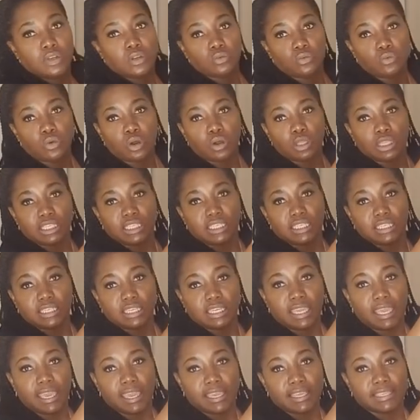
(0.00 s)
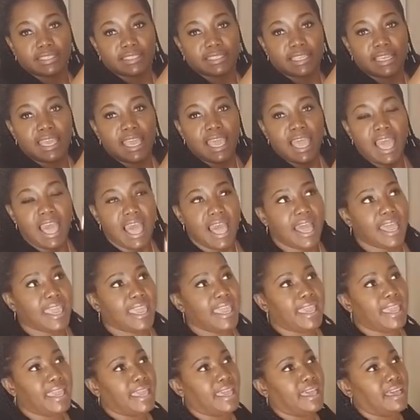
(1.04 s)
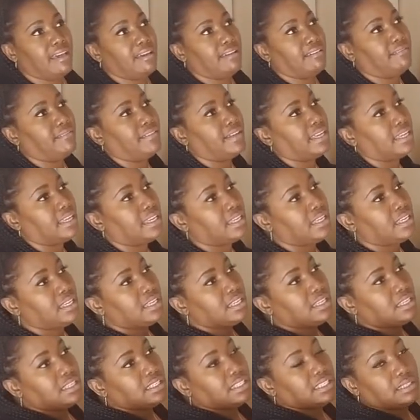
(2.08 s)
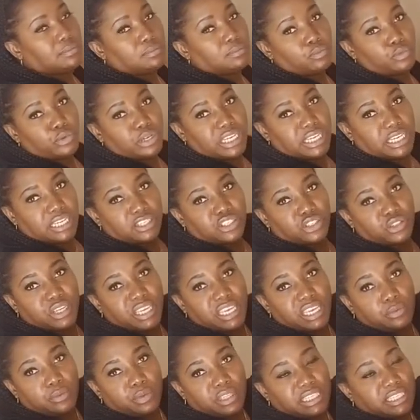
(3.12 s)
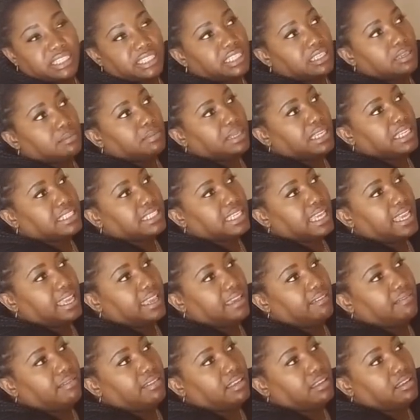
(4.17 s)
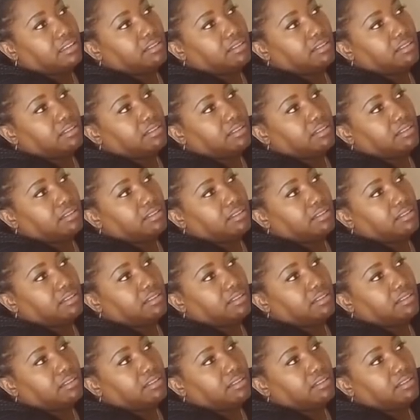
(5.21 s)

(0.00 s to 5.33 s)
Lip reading: rolling case, I have some rings. You can't really see them because I have the